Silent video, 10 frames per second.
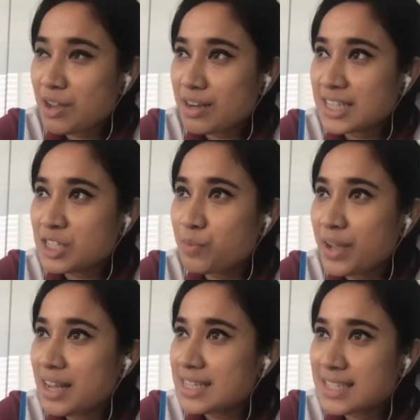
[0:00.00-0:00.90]
that's
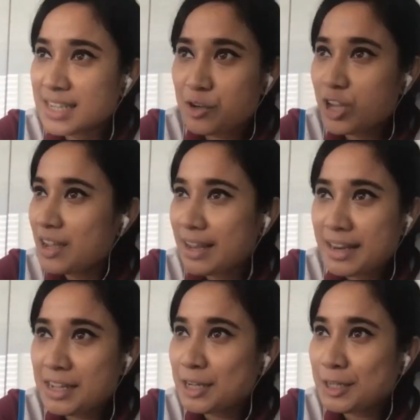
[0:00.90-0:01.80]
when I said, okay, I
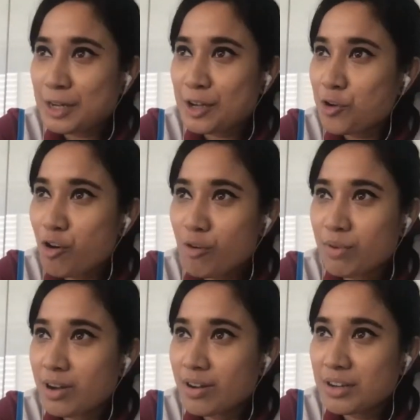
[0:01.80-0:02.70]
think,
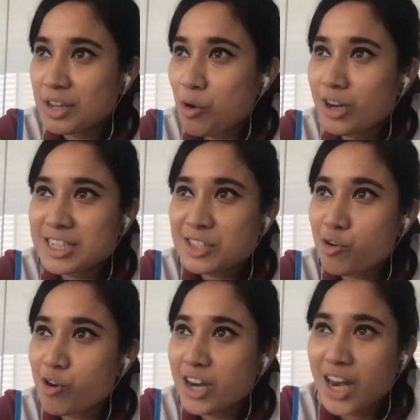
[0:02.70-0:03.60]
the only store
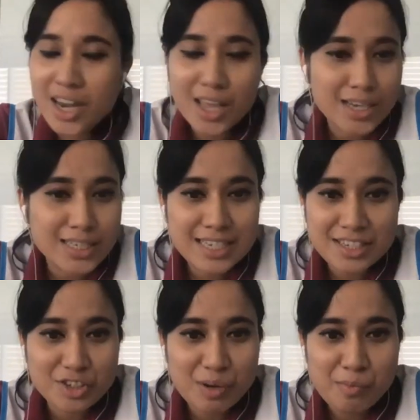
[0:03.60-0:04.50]
in India is in
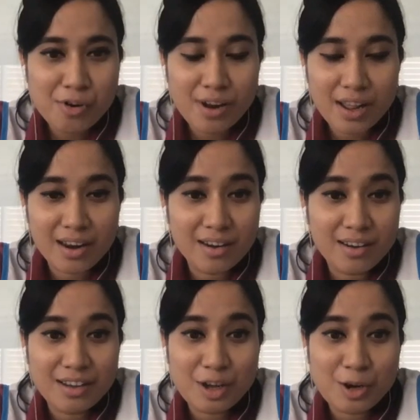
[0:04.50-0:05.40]
Sarjapur, and
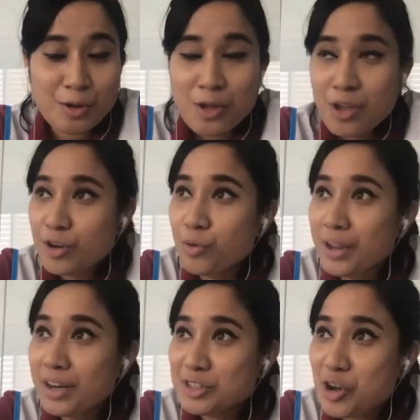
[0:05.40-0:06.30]

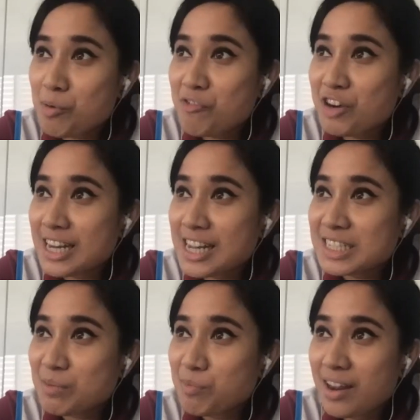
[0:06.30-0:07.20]
doing the job of retail
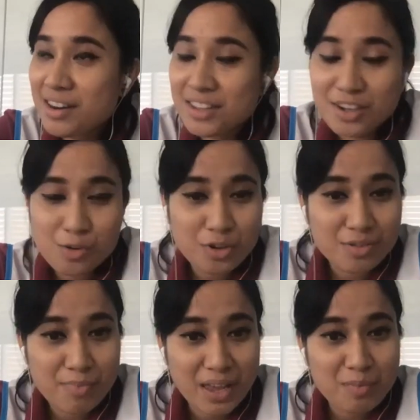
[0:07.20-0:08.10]
supplier here would
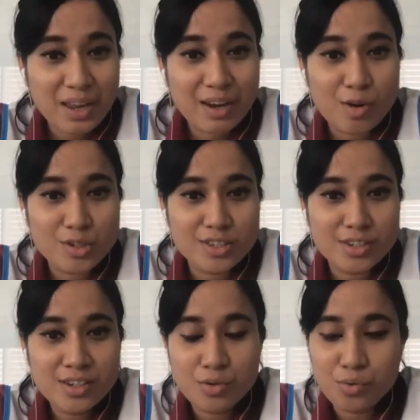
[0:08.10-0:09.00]
make me closer
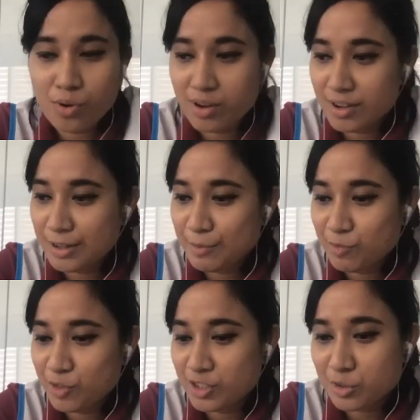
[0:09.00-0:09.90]
to
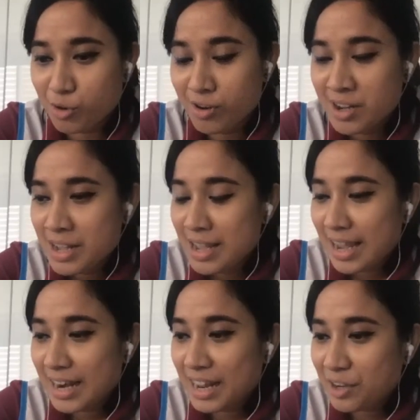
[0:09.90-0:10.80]
the store.
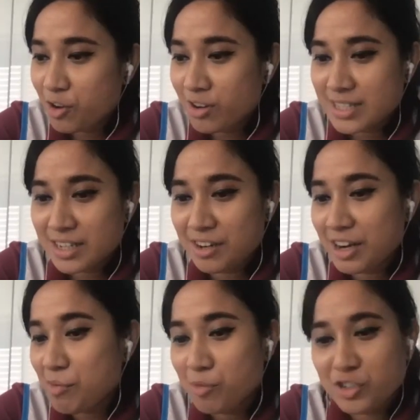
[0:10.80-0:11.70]
And I thought it's a great
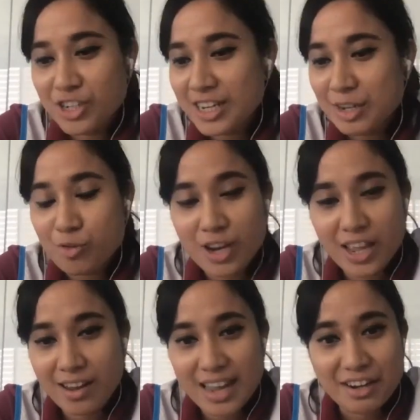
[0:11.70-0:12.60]
opportunity to
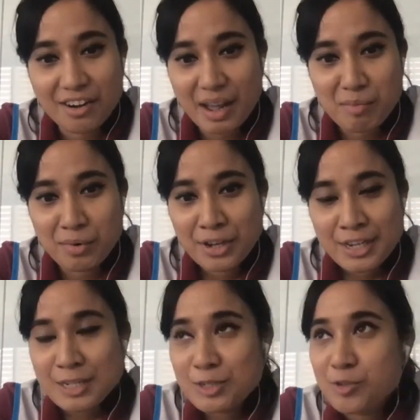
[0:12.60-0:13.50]
take and grab.
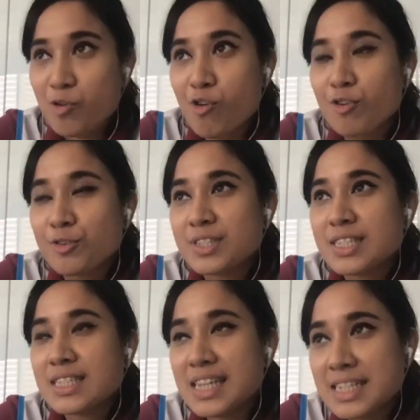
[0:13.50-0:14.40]
So
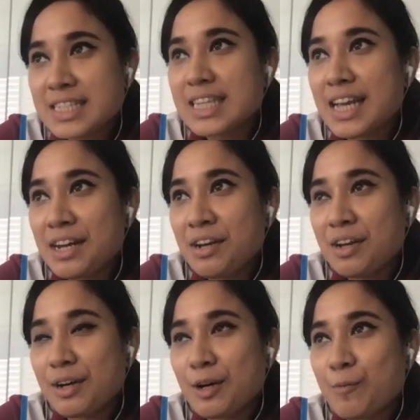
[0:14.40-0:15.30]
since then,
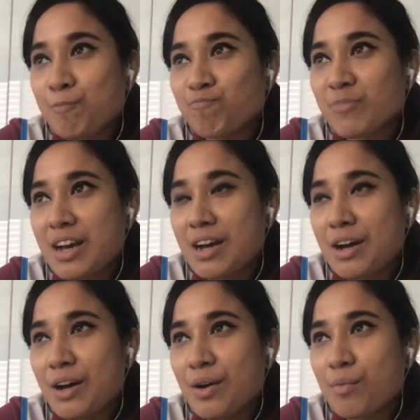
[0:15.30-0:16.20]

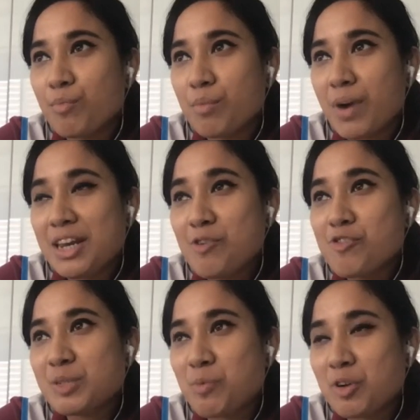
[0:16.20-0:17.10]
my new
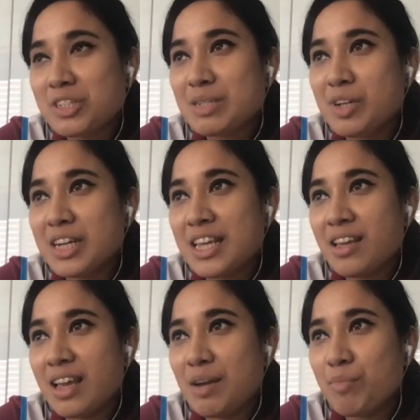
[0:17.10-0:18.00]
responsibility
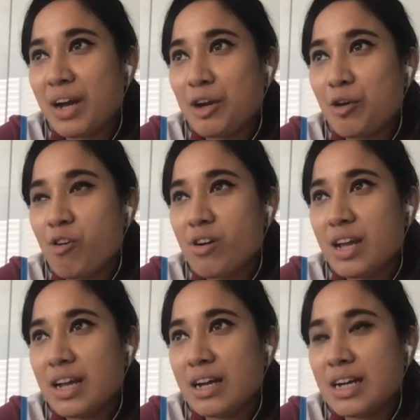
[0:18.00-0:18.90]
in Bangalore
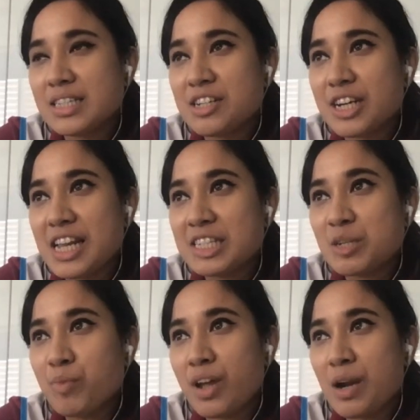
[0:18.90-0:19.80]
as a retail
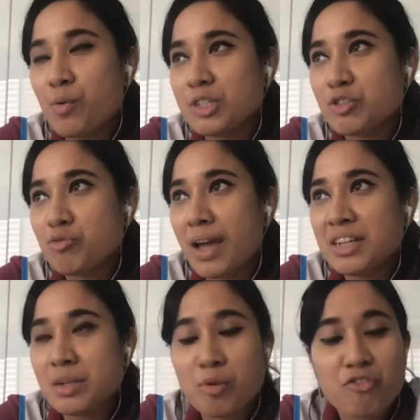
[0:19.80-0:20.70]
supplier was to manage
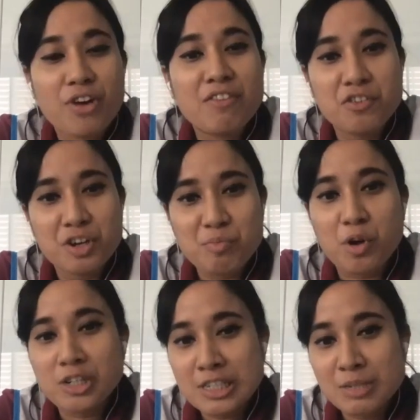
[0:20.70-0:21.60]
about 500
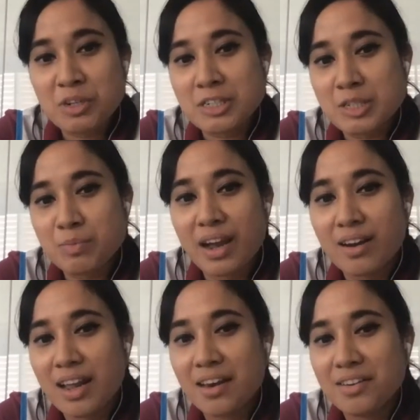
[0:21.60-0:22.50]
models, because back
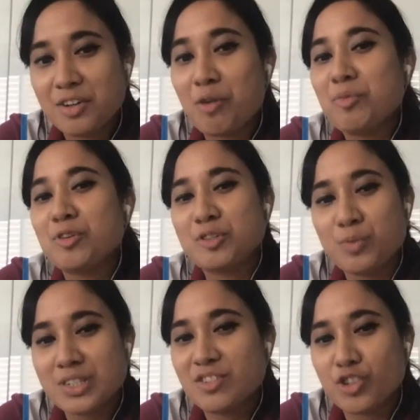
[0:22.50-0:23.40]
then Domino's
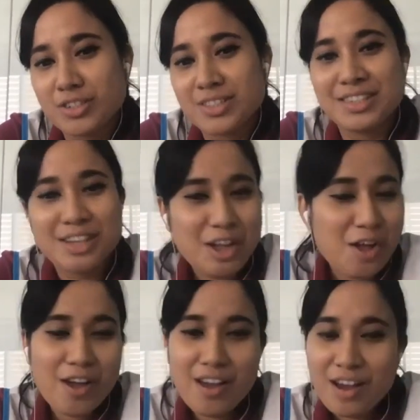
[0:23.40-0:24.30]
was just
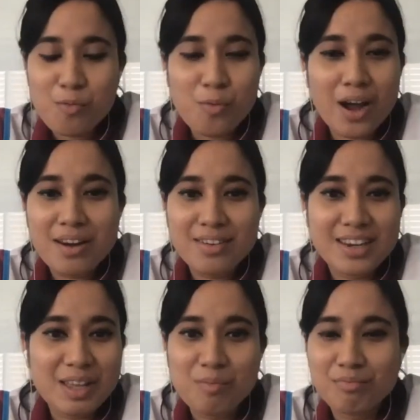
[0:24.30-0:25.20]
one
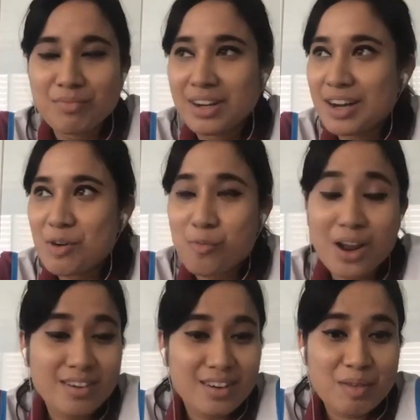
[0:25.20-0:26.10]
team
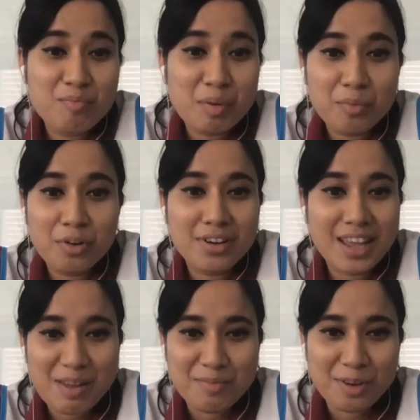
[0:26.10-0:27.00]
member
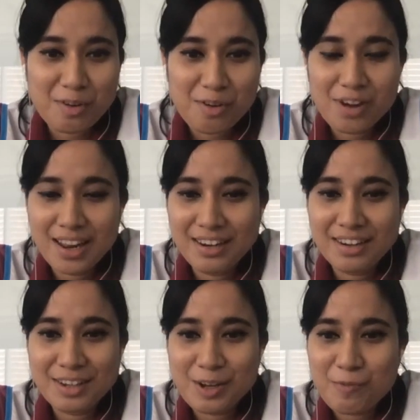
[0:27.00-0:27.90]
game, and
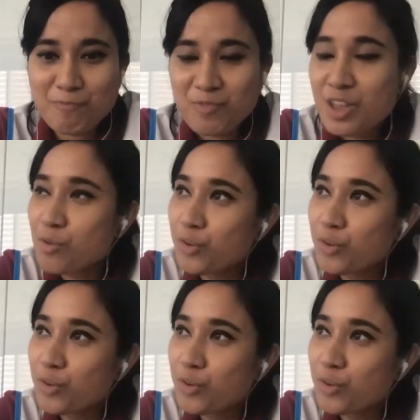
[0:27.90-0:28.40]
we